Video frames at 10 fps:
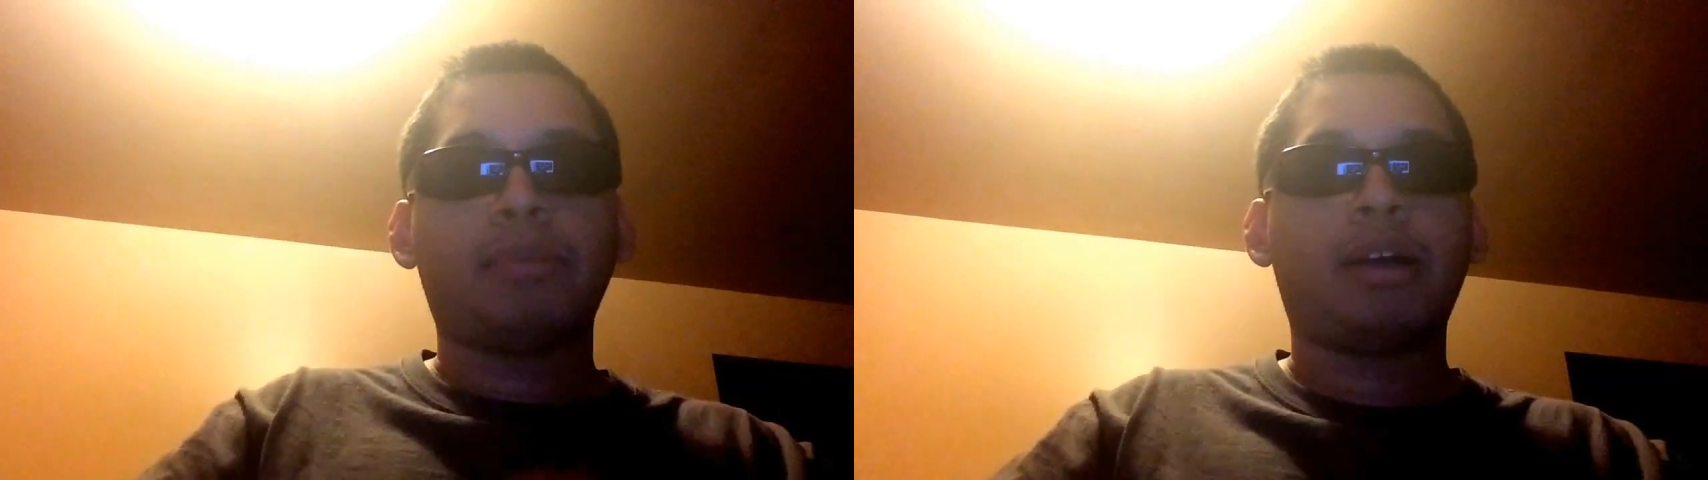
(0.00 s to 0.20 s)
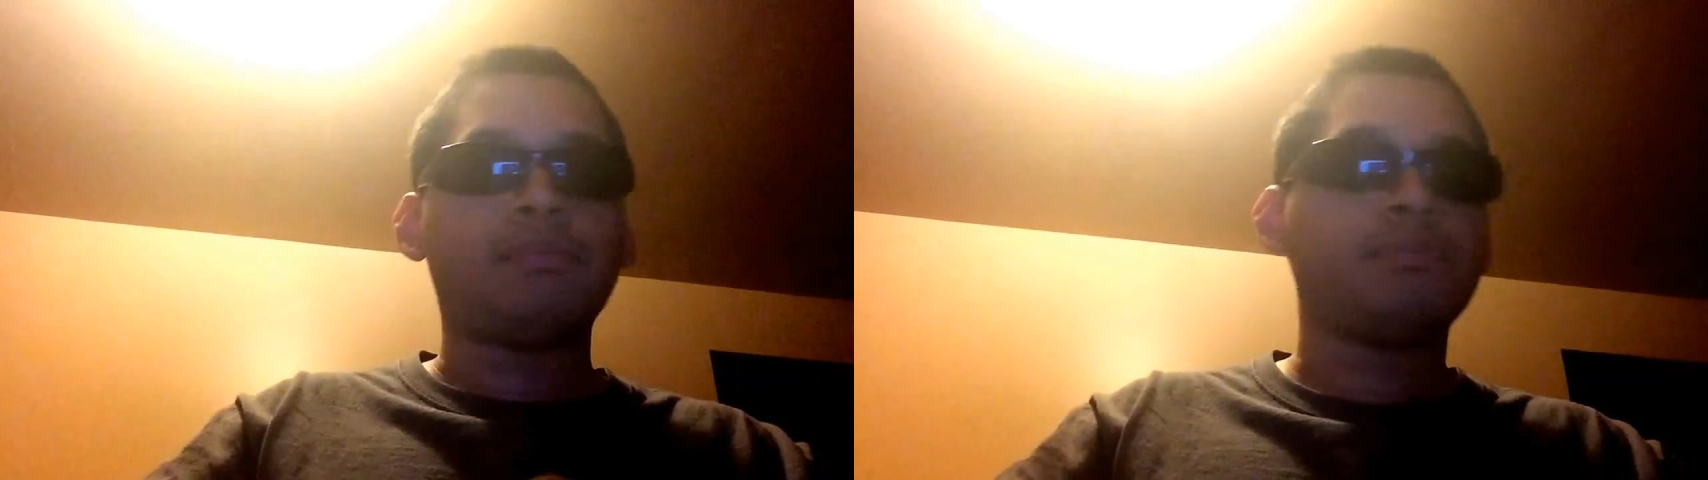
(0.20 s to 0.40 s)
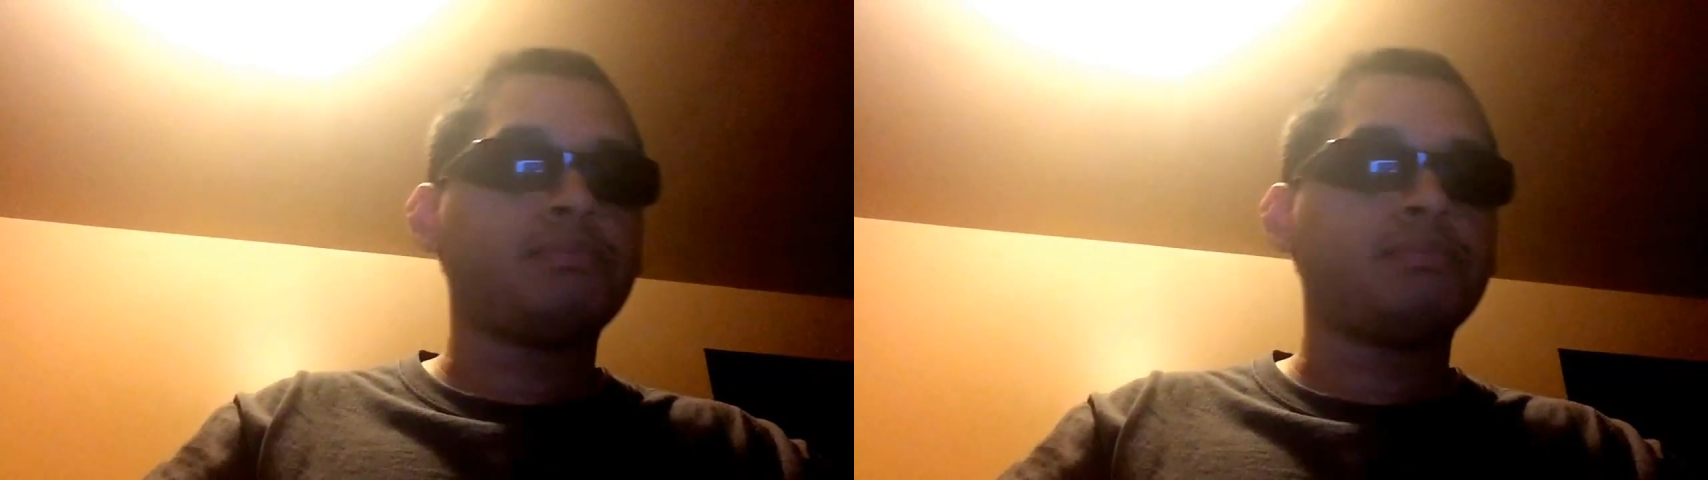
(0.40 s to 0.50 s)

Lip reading: about.